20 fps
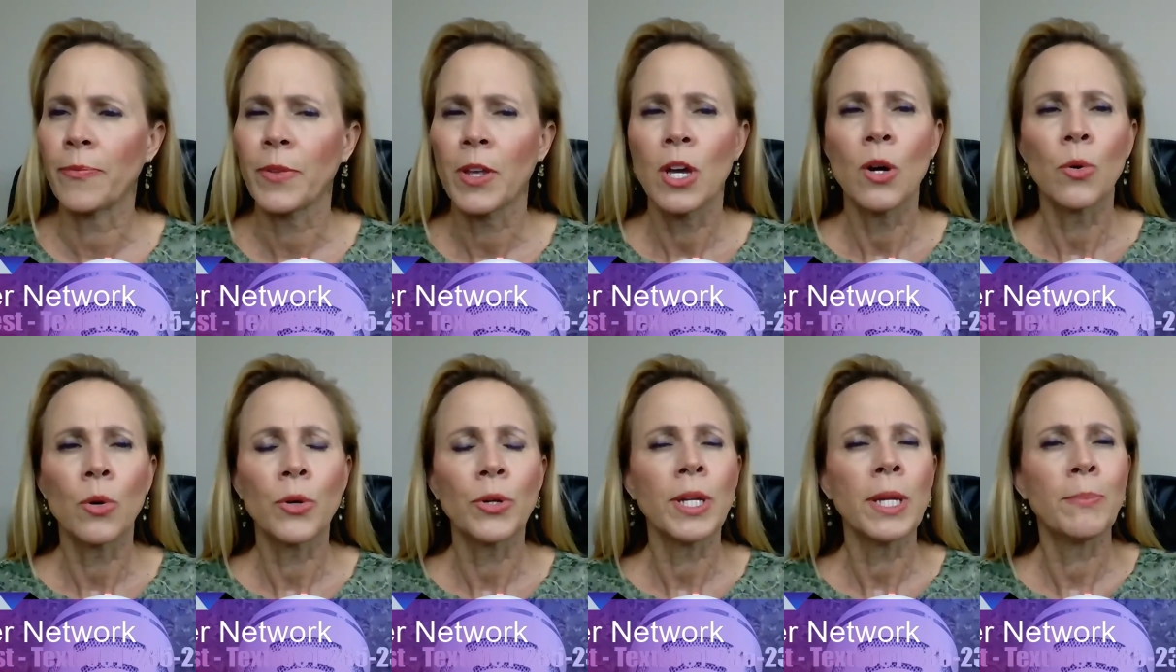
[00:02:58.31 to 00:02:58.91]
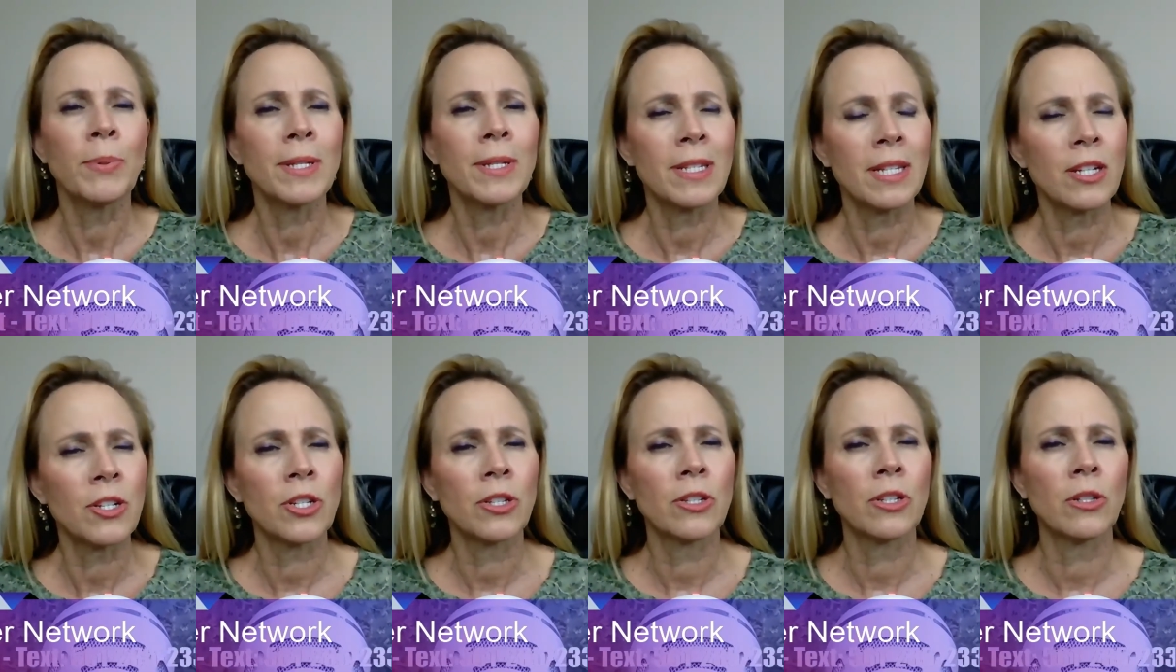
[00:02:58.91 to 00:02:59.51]
where he
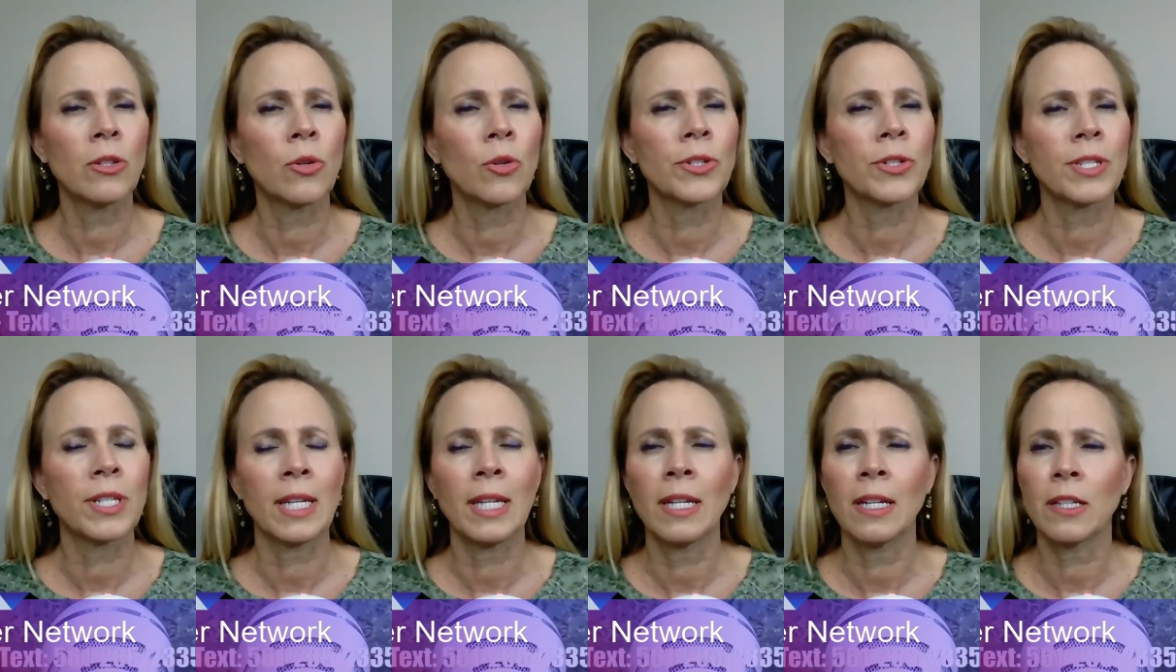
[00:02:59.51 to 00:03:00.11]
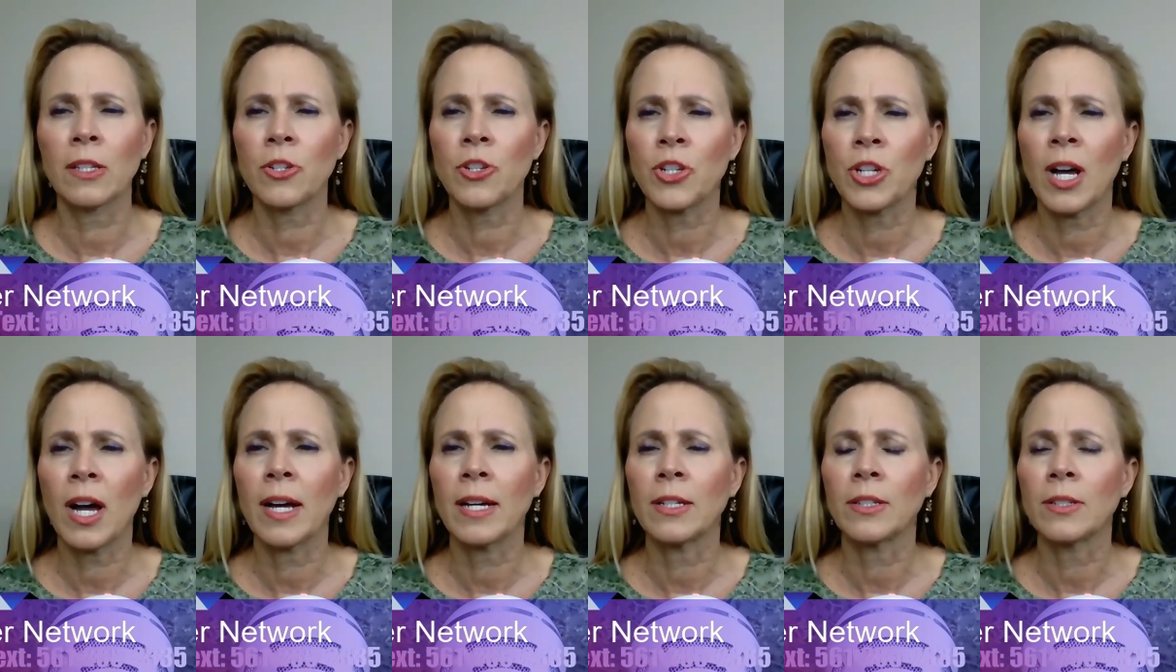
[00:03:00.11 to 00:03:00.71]
petitioned the Lord to heal his
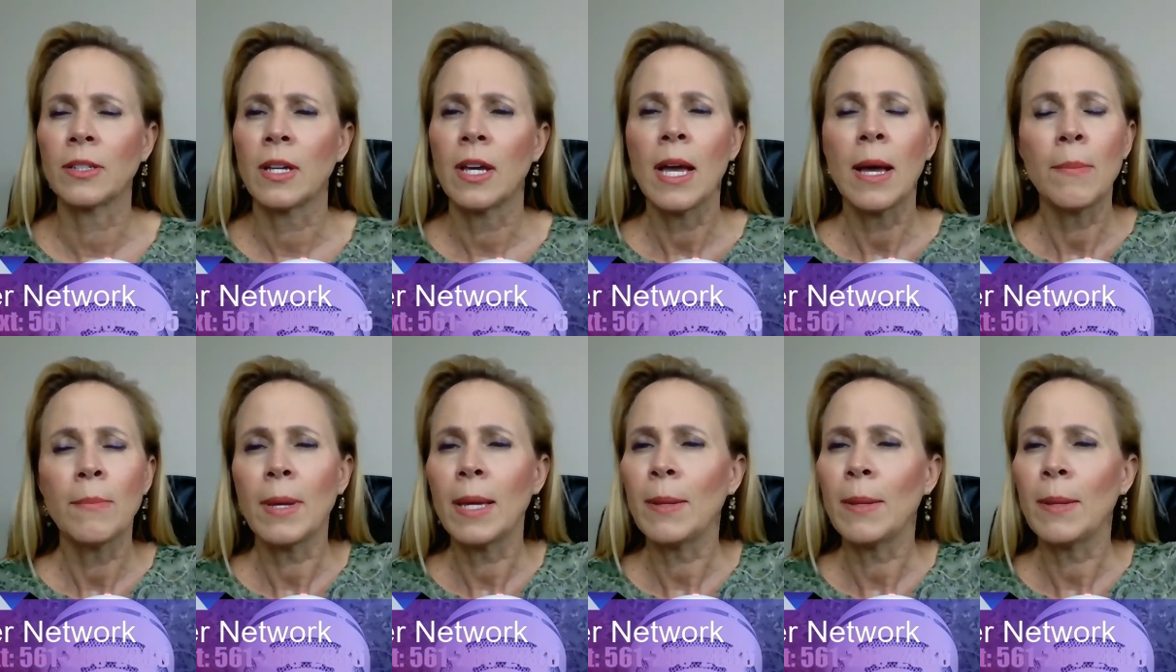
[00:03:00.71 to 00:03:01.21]
child. Maybe